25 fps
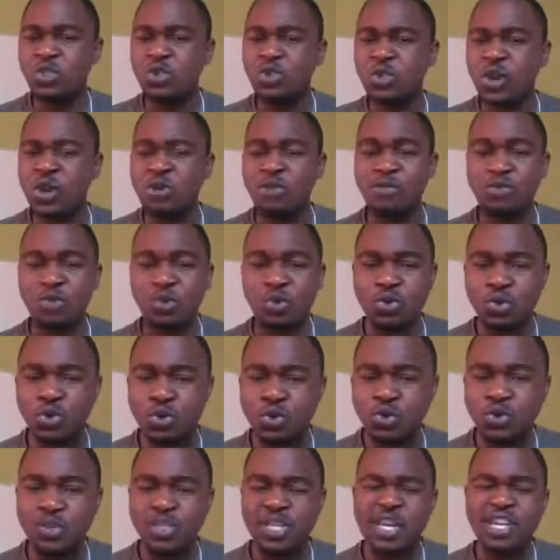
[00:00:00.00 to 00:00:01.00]
one of those
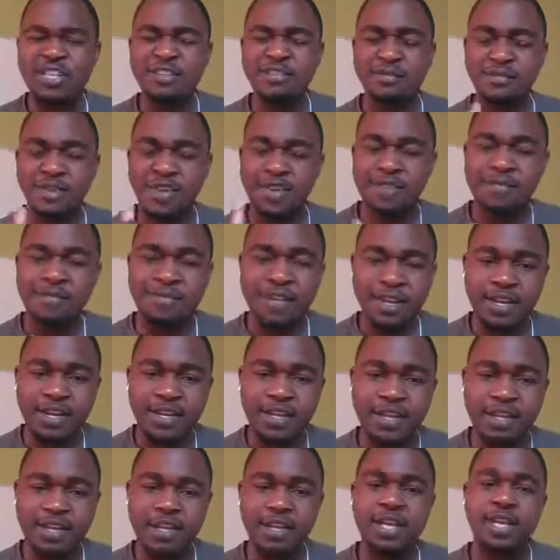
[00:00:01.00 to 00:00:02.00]
tools that is
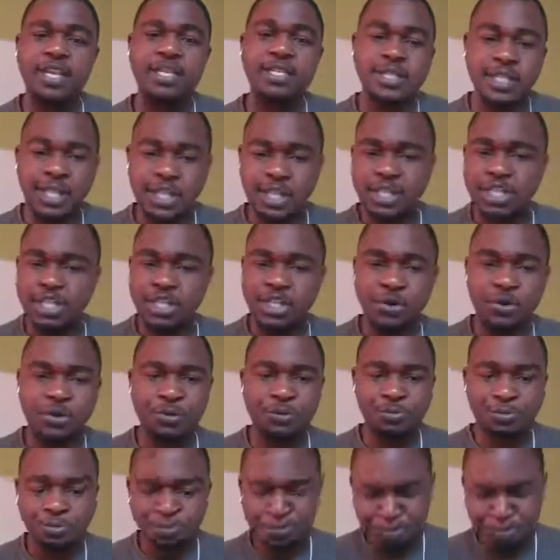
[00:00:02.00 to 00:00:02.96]
very essential,